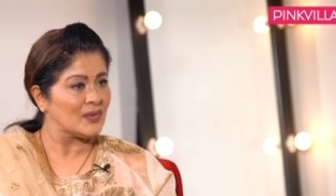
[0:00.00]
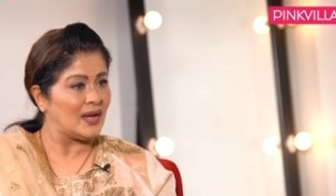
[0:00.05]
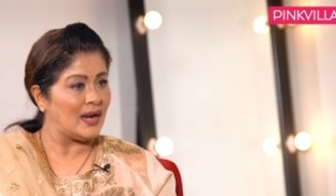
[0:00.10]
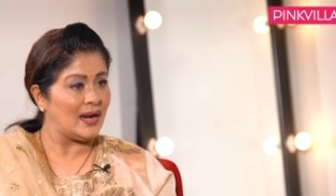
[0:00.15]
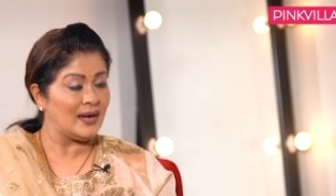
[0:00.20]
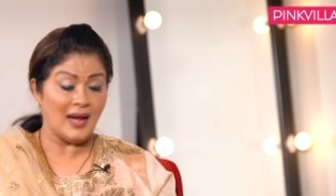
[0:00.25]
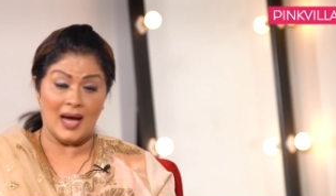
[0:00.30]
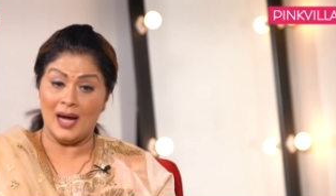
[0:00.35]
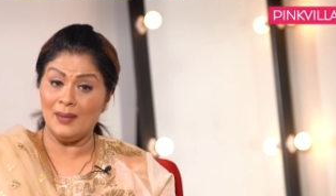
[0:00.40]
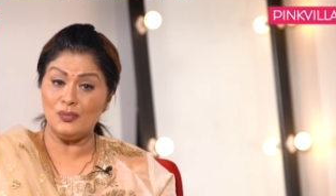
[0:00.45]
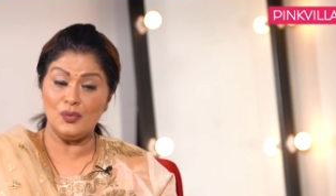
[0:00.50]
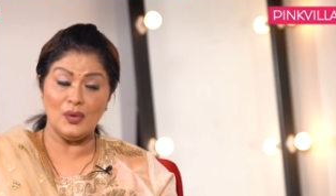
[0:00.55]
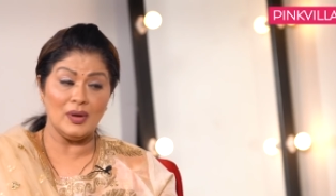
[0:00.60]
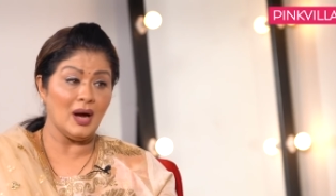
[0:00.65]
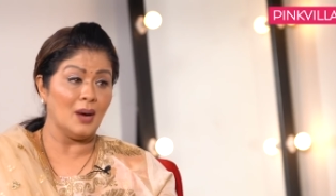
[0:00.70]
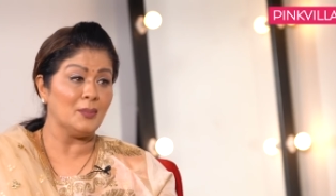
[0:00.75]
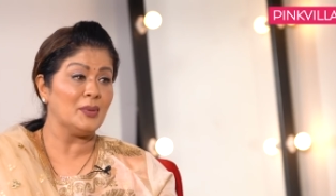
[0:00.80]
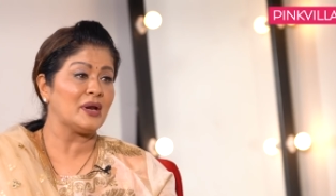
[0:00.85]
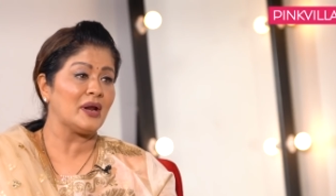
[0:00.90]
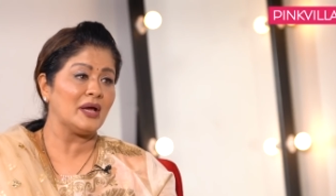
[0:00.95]
and I'm
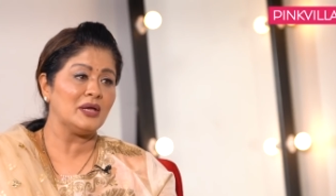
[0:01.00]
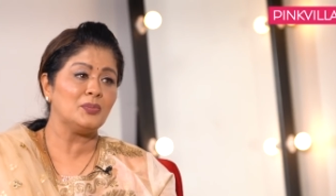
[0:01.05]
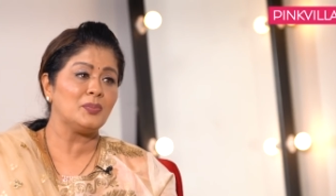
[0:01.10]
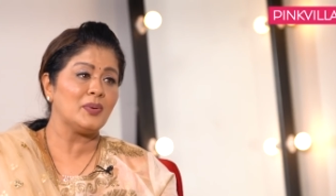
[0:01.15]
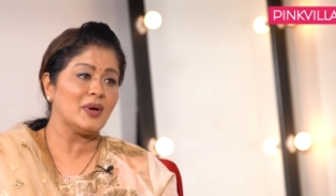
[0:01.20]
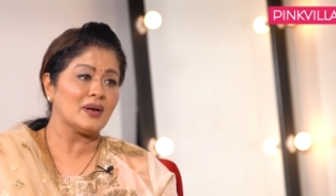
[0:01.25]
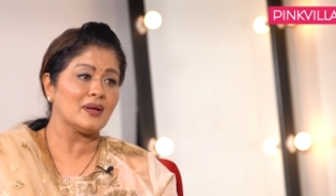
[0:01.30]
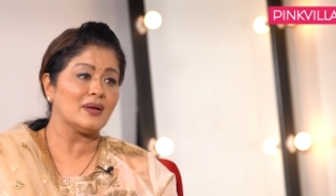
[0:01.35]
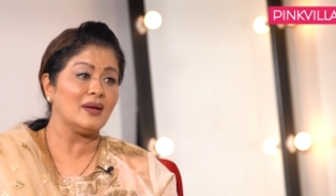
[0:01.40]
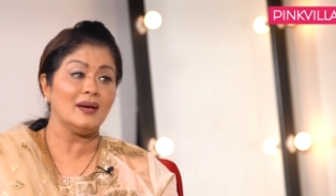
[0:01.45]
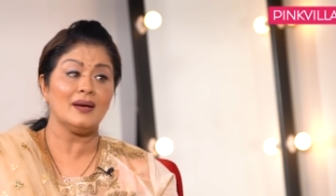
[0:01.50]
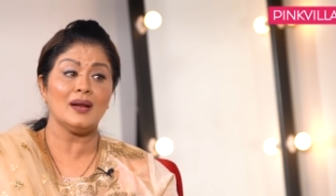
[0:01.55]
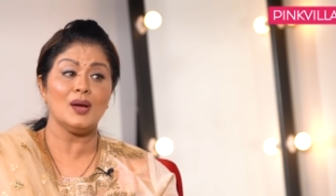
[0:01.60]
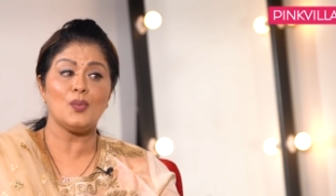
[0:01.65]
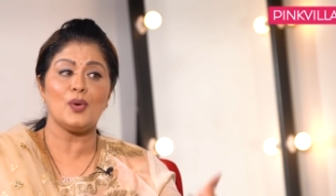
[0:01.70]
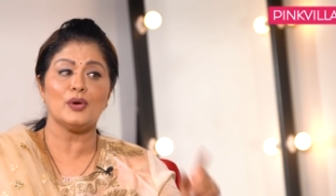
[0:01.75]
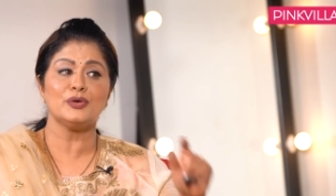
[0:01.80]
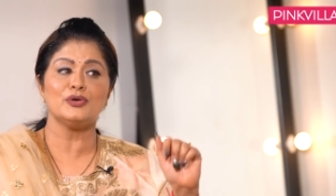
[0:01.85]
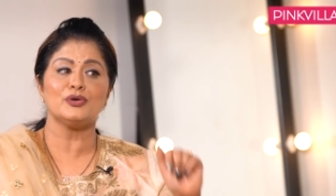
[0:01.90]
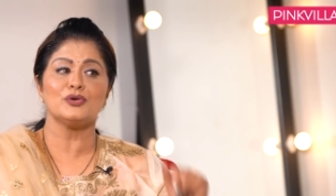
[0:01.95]
doing Hum Hain Rahi Pyar Ke, and I
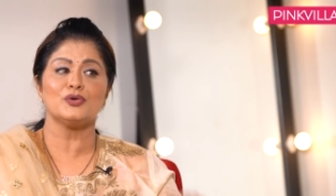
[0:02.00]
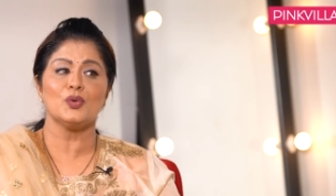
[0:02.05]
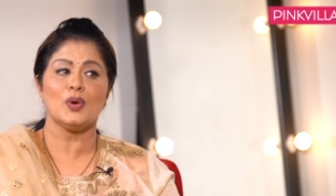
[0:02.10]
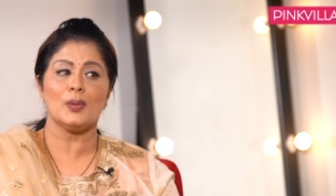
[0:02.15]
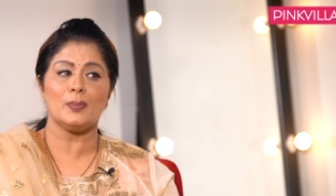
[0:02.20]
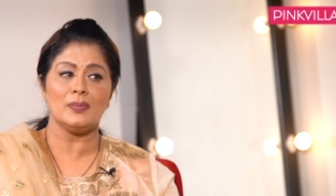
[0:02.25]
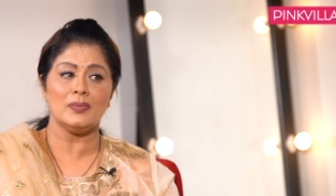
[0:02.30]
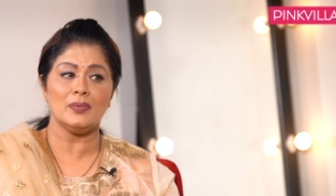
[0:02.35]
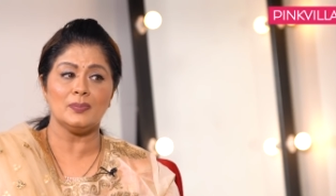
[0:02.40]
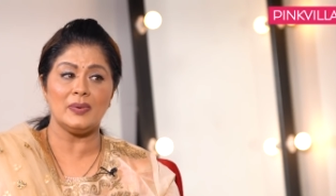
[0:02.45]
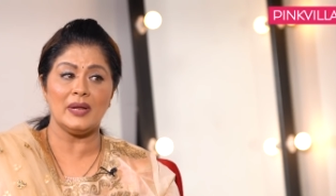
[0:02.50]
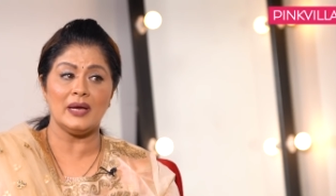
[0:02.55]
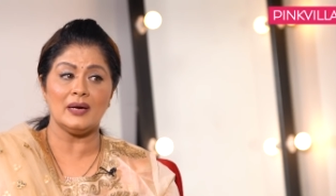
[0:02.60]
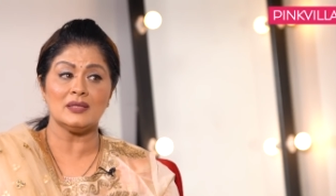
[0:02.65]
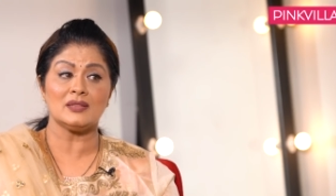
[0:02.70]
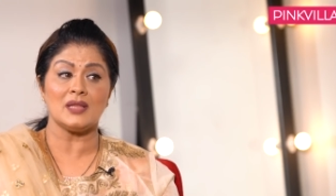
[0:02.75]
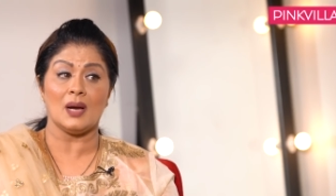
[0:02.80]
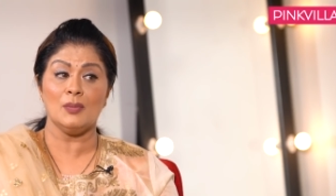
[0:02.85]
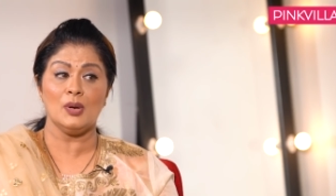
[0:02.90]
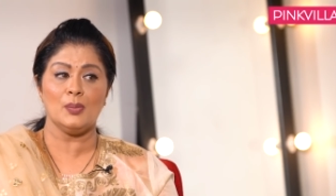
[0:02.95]
want you to do a play
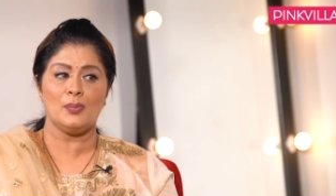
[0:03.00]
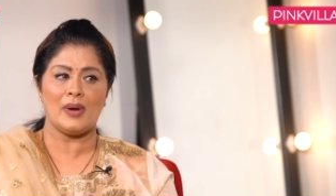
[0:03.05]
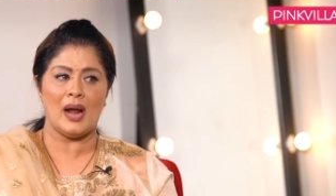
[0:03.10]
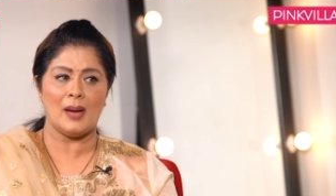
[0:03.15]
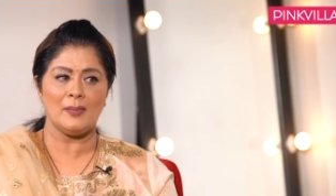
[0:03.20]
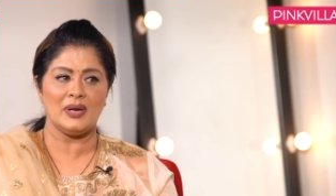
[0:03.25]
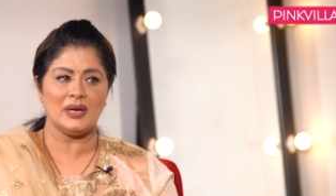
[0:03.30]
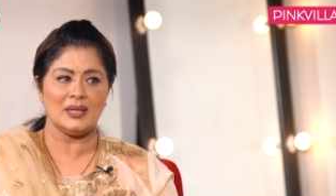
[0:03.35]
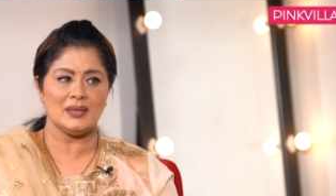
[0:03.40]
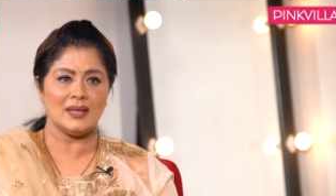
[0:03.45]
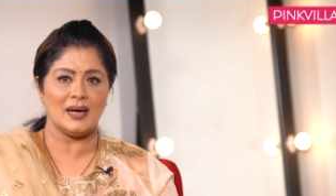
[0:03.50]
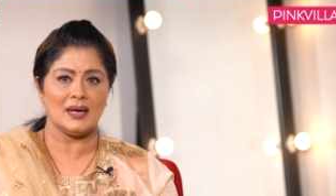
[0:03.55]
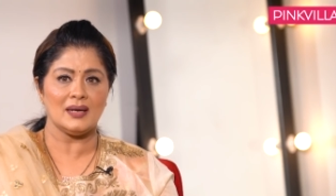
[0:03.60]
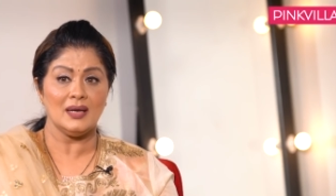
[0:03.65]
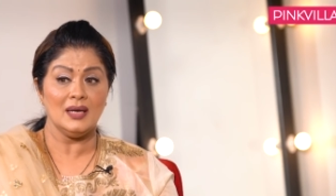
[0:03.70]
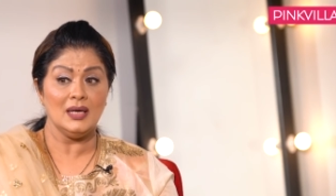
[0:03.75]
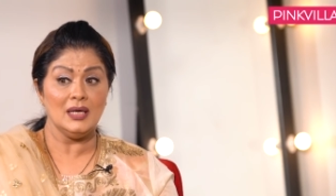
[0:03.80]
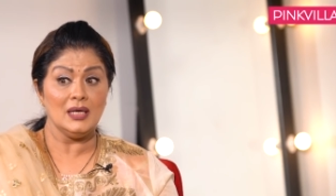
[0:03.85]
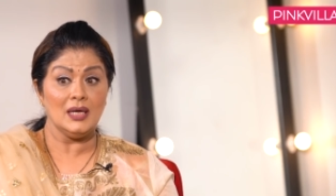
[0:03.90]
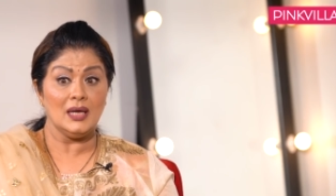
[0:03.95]
a Tamil Brahmin in that.
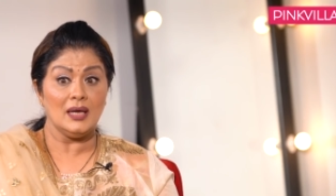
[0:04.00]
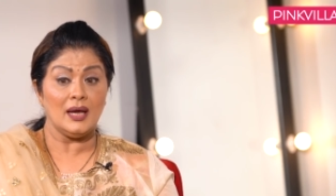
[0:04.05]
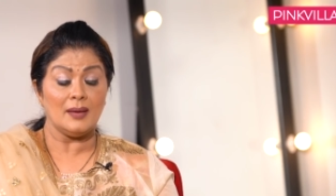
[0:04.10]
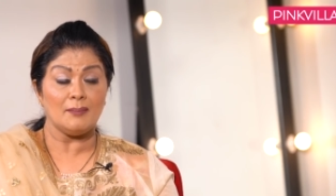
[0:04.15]
Hmm.